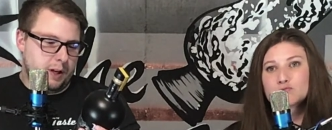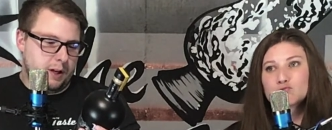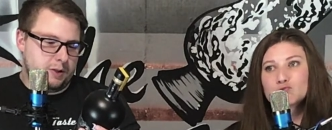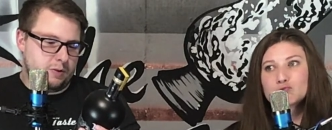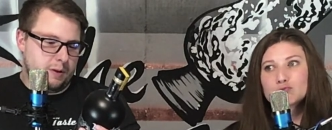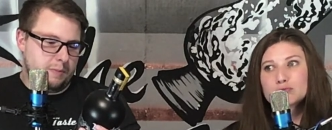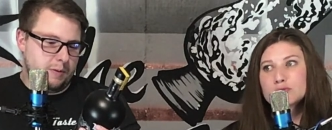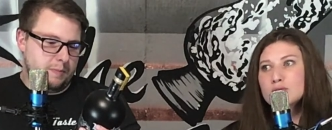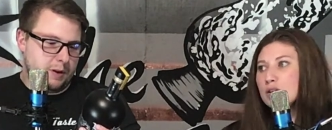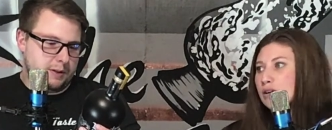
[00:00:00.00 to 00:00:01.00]
Speaker 1: straight
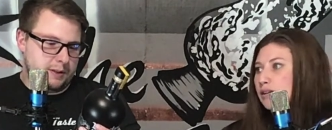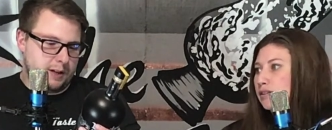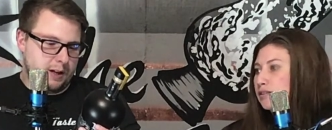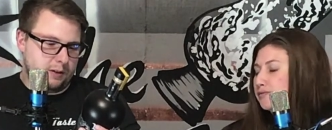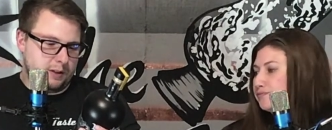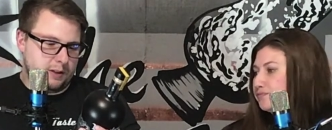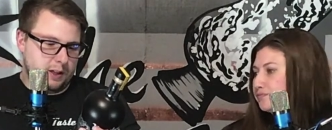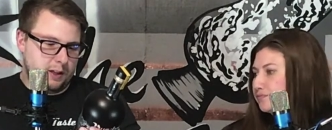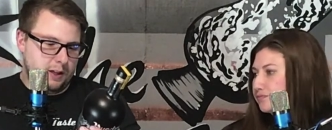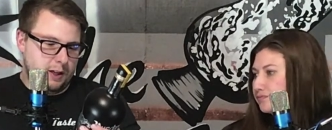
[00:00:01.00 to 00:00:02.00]
bourbon, Bardstown,
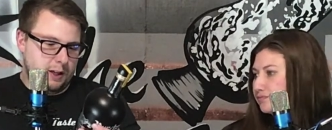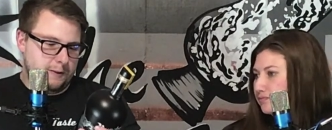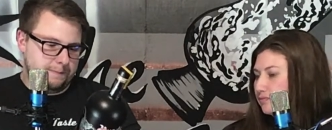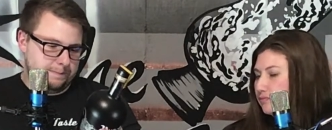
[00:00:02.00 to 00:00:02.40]
Kentucky.